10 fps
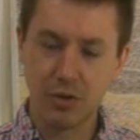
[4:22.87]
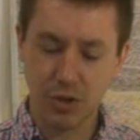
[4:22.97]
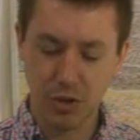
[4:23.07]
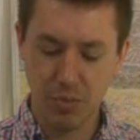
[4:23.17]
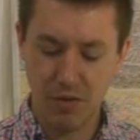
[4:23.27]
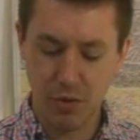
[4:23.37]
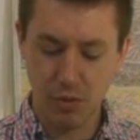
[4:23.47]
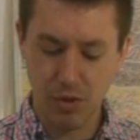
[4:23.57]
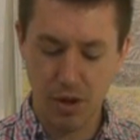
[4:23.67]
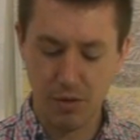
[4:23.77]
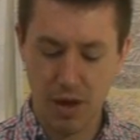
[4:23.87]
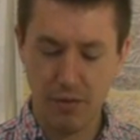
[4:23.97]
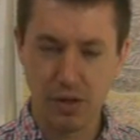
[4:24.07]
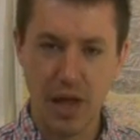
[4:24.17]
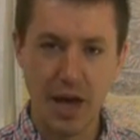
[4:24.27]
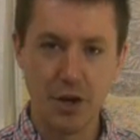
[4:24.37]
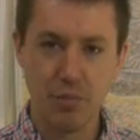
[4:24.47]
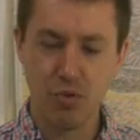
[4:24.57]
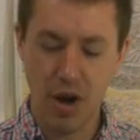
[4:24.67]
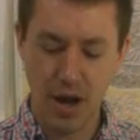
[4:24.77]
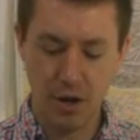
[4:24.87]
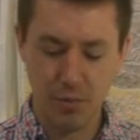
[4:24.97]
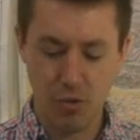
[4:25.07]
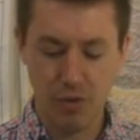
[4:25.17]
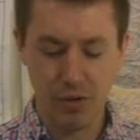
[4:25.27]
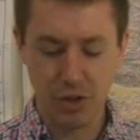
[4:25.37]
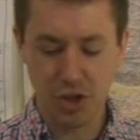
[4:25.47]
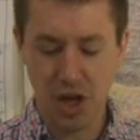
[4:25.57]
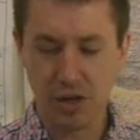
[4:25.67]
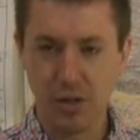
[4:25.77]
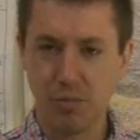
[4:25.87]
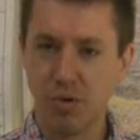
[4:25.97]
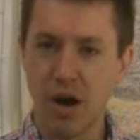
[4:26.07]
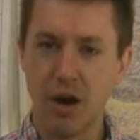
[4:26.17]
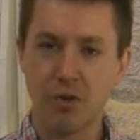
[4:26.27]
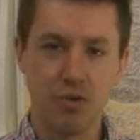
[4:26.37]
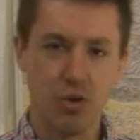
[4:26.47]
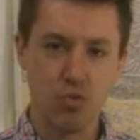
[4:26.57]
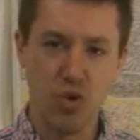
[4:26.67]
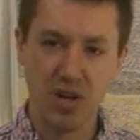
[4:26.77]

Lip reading: That's a little bit of a lighter brown, more of a chocolate brown, or